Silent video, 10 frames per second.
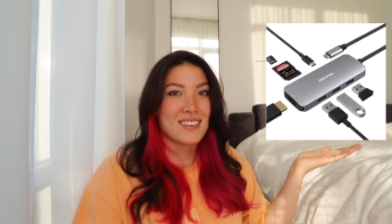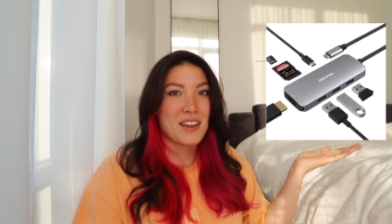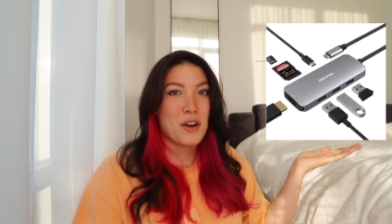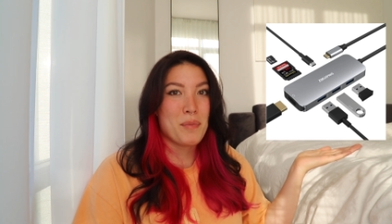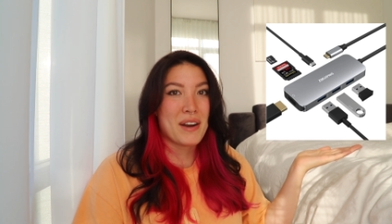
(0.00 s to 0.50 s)
I
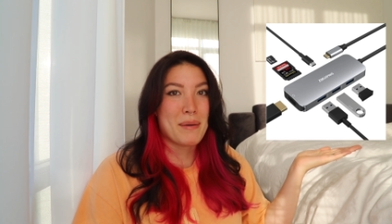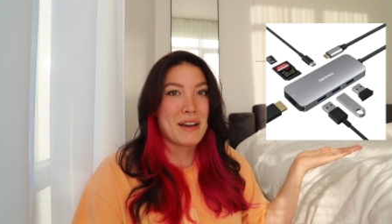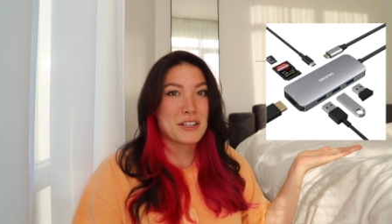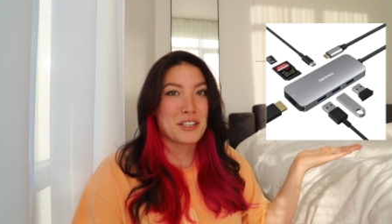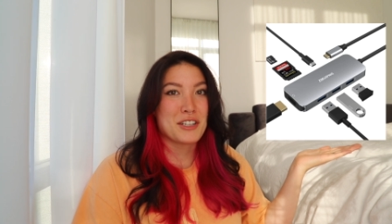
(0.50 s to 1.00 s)
hope that I'm
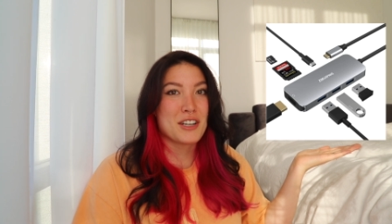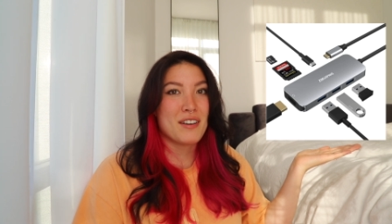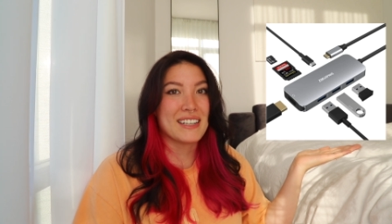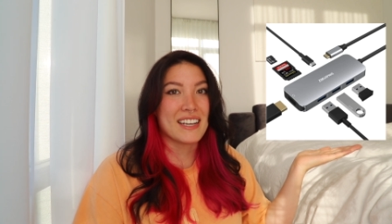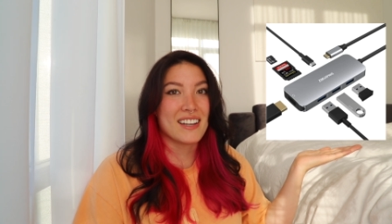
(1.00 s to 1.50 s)
actually
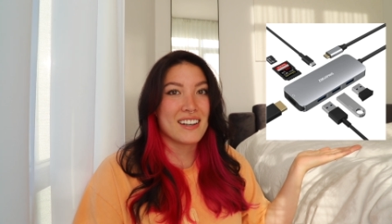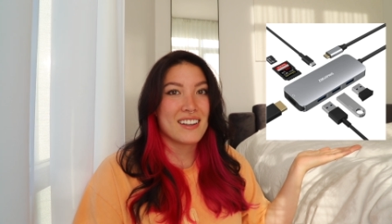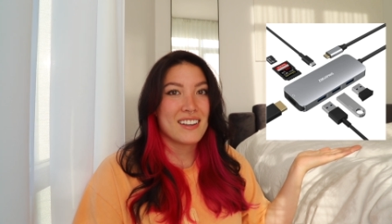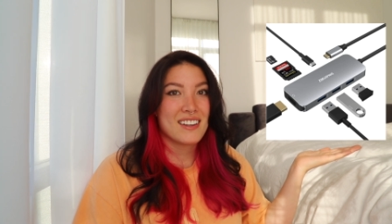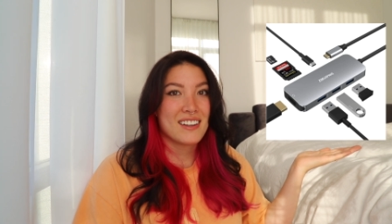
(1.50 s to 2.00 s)
showing it.
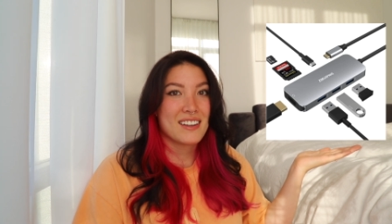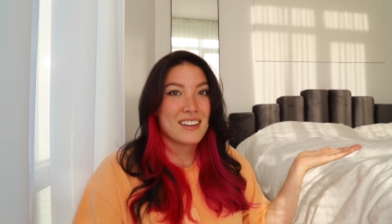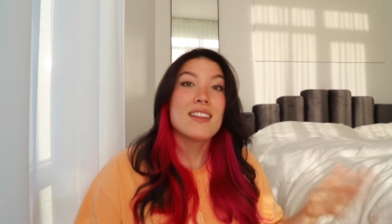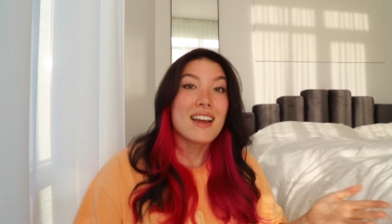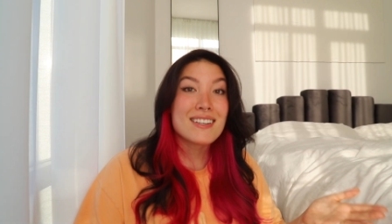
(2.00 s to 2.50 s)

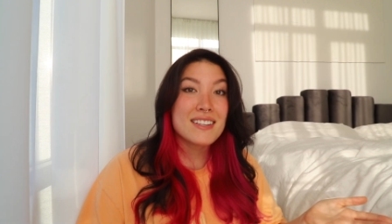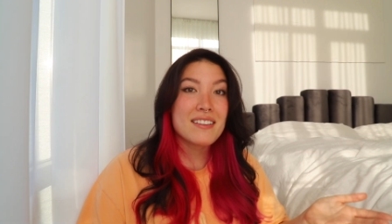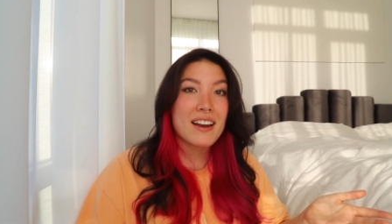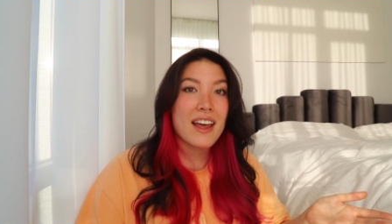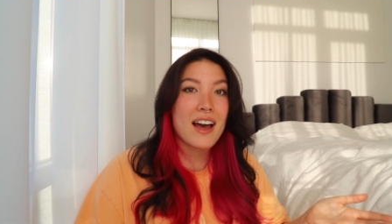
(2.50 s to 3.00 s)
The next thing
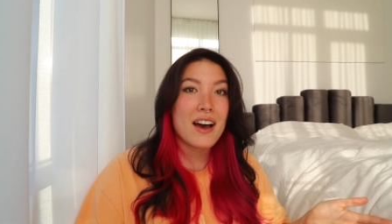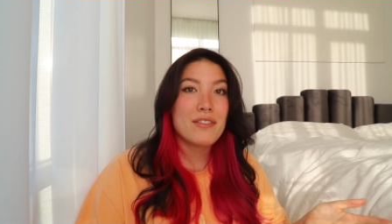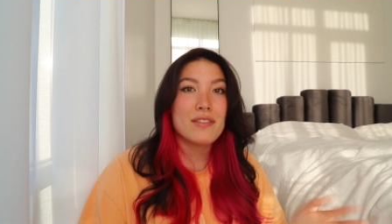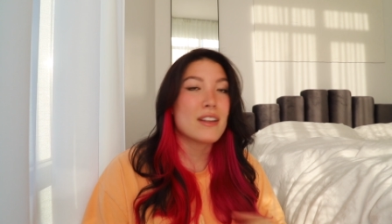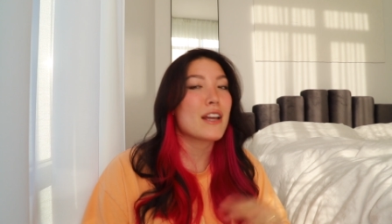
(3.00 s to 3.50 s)
that I
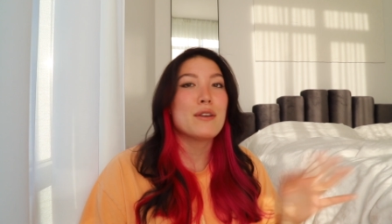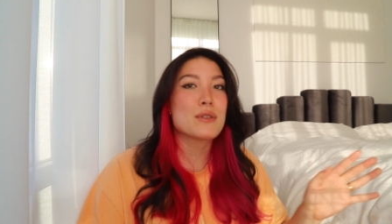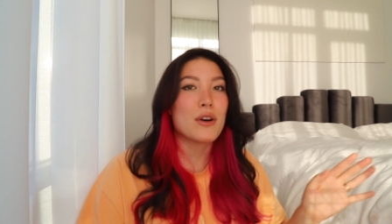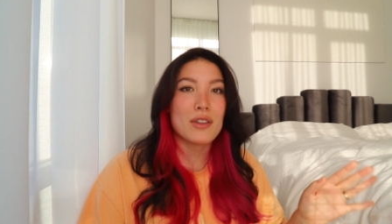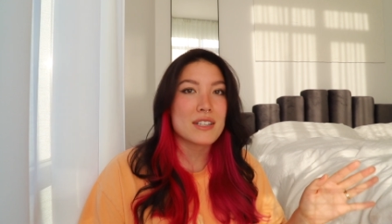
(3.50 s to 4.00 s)
have that I
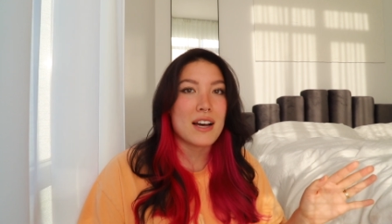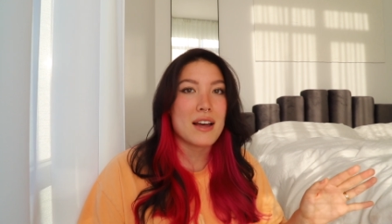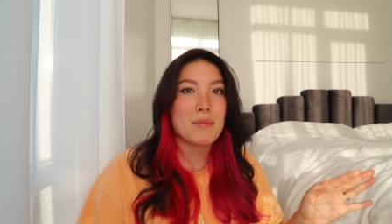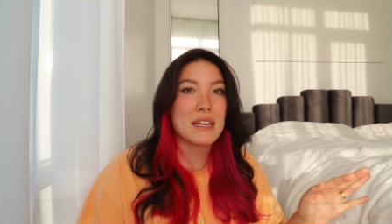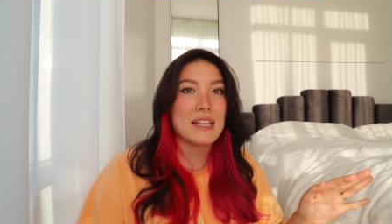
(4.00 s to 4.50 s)
use all the
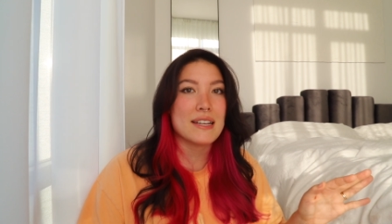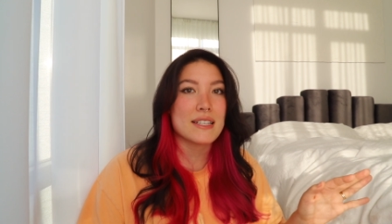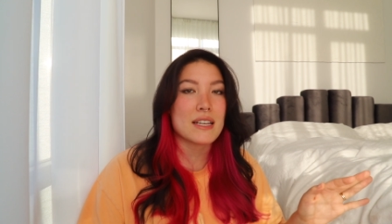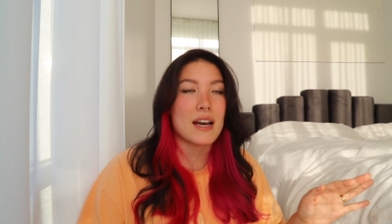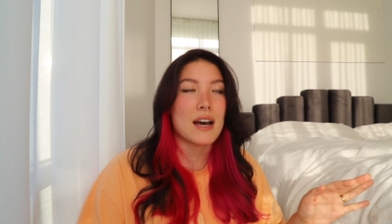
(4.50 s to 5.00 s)
time
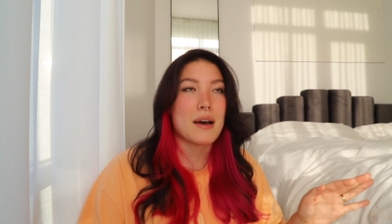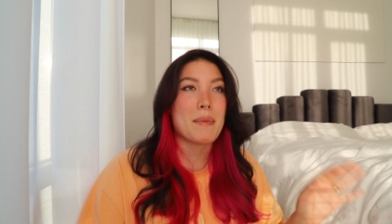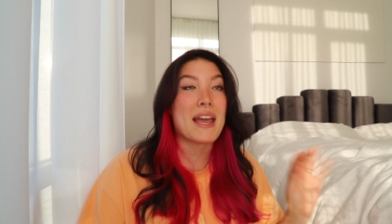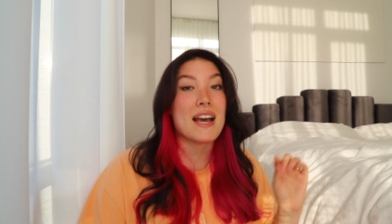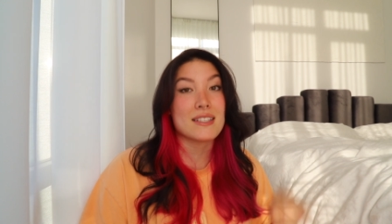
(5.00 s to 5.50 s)
is
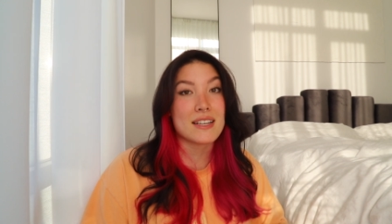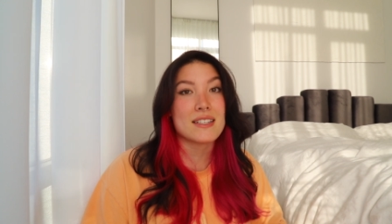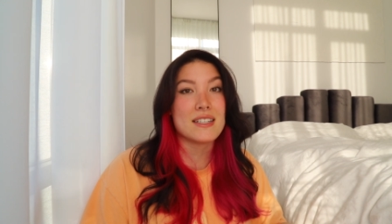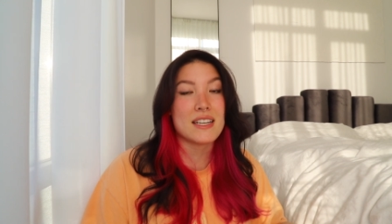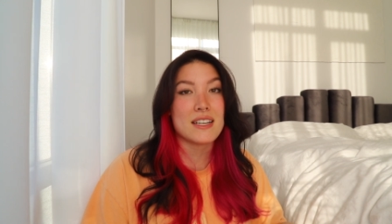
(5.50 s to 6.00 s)
my
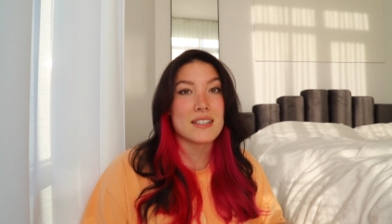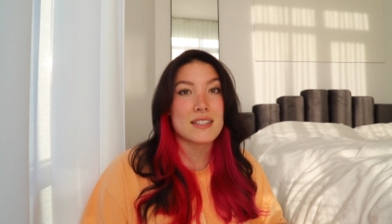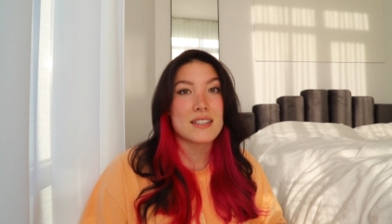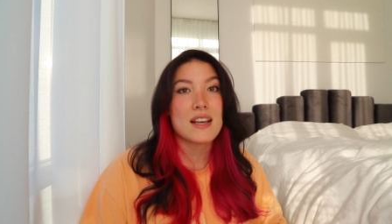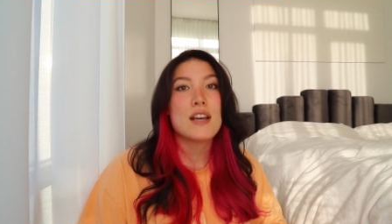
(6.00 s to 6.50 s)

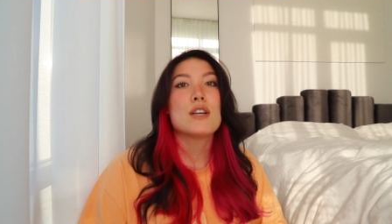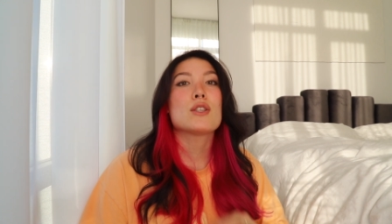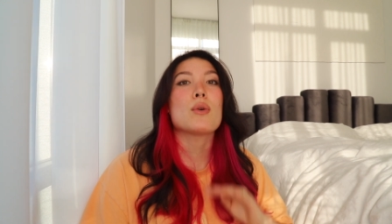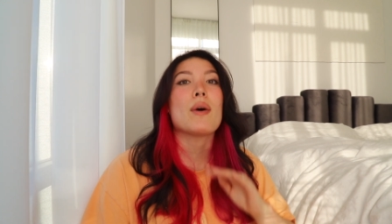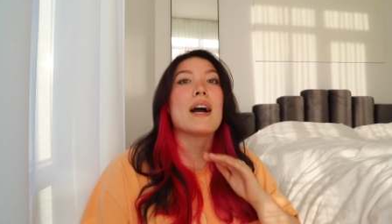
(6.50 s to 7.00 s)
SSDs.
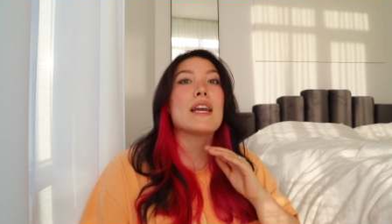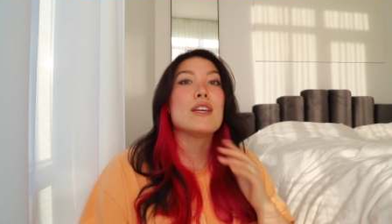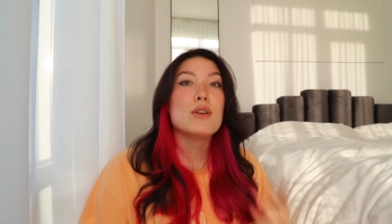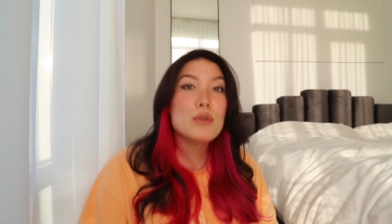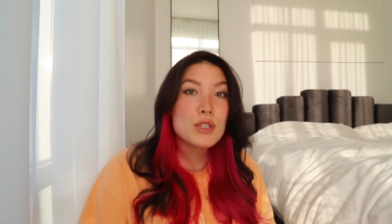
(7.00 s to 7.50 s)
So I
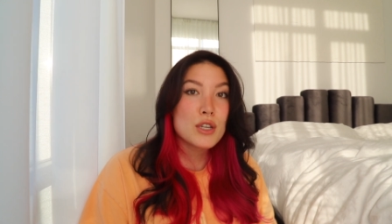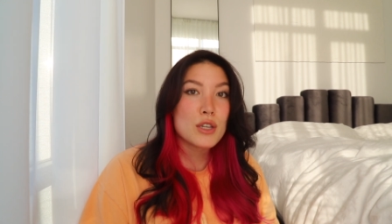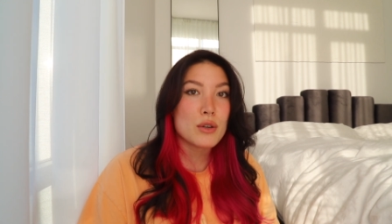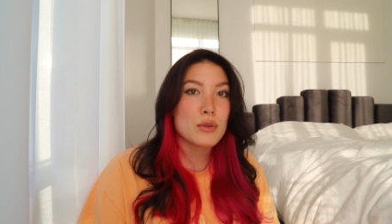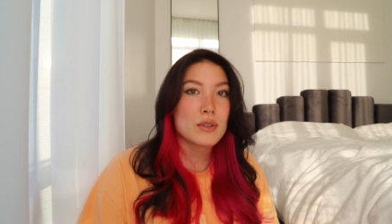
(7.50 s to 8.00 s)
used to
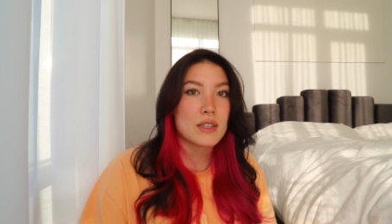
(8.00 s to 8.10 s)
use